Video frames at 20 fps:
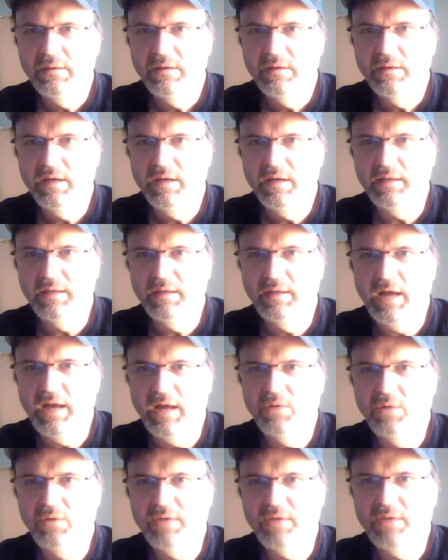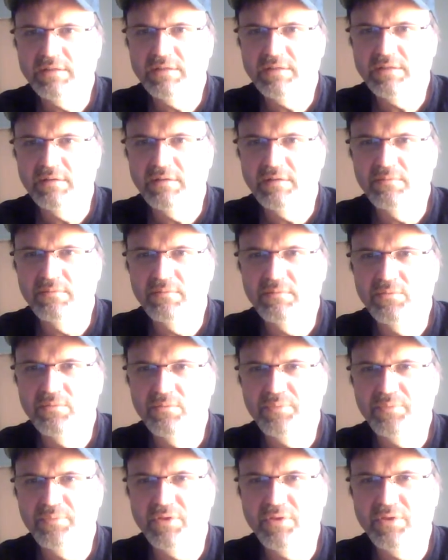And now that's a
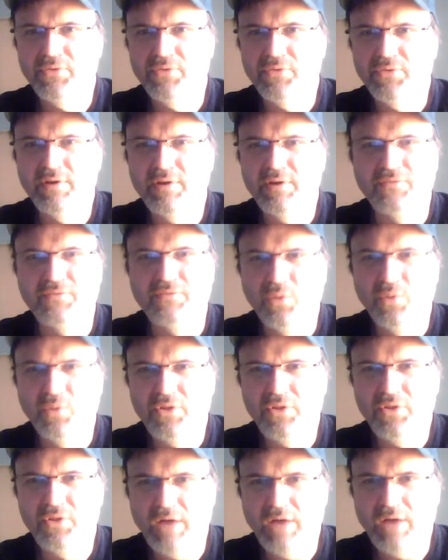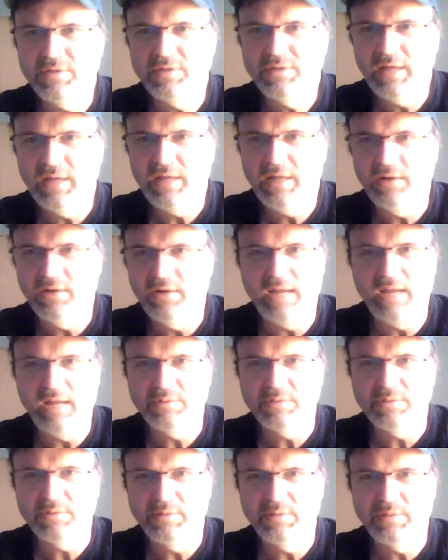$3,000 to $4,000 game or
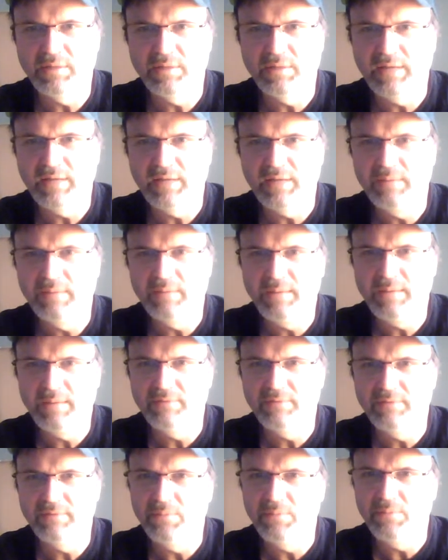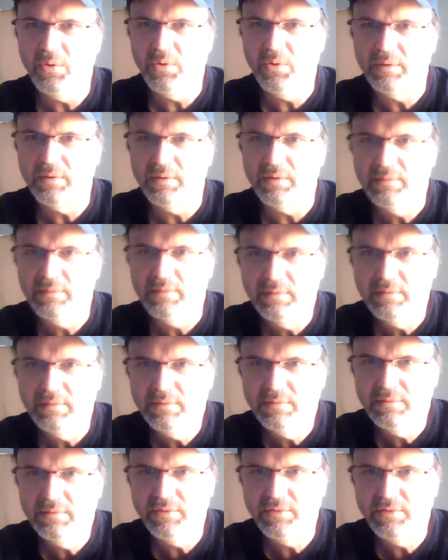something like that, maybe even more.
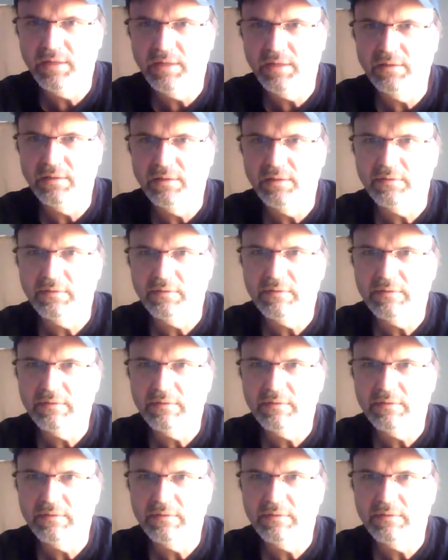It's ridiculous.